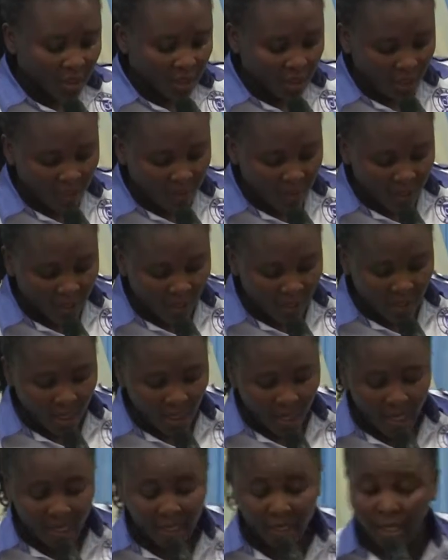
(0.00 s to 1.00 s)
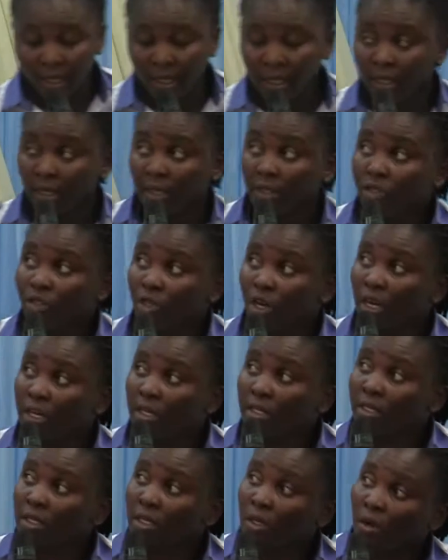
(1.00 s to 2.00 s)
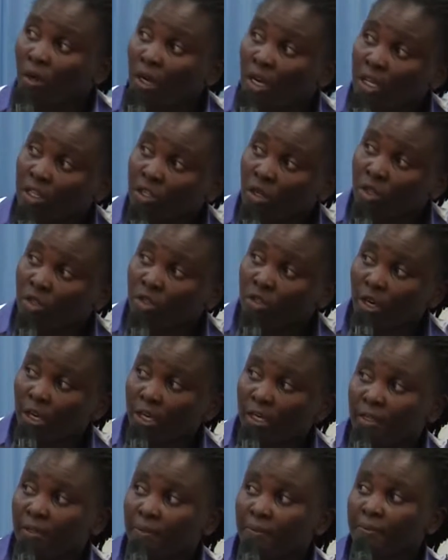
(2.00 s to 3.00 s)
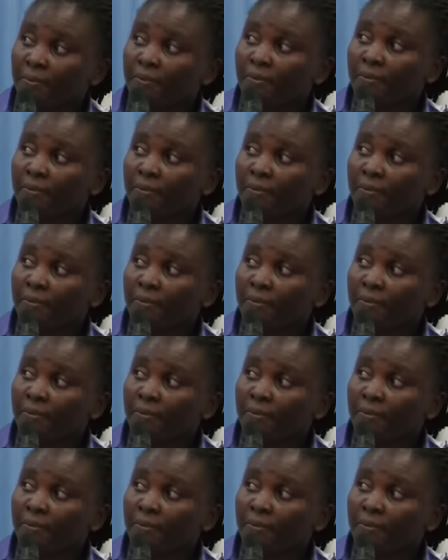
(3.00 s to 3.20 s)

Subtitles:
skipping and the trend, the collection trend.